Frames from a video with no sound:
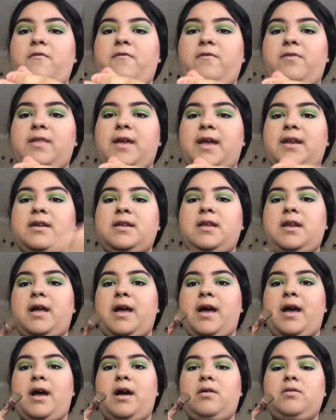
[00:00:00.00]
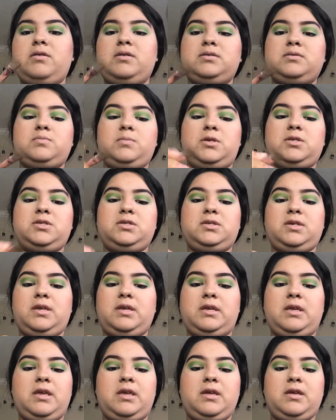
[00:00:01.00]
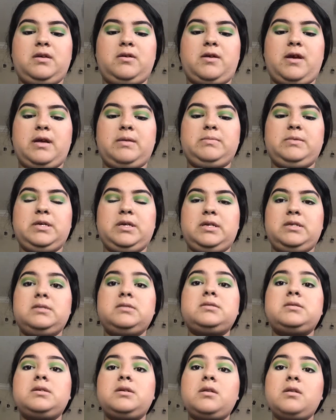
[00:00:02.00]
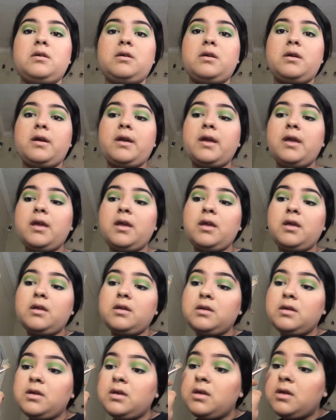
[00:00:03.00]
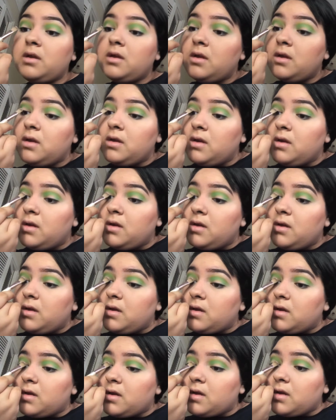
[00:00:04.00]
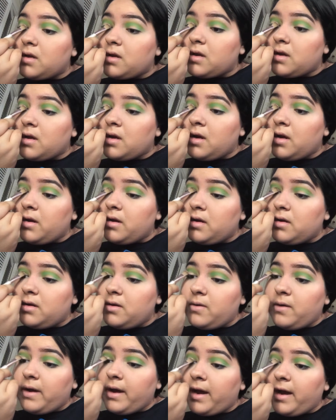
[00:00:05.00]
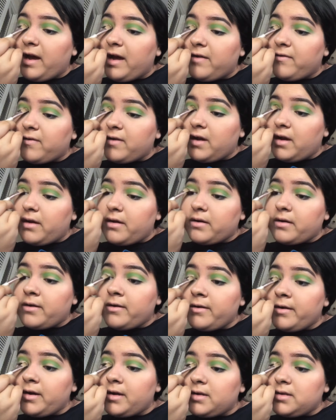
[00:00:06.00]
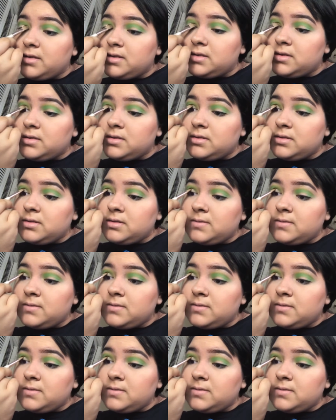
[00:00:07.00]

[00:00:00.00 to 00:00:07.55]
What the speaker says: flatten it out as much as I can, grab the concealer, and kind of do a half cut crease.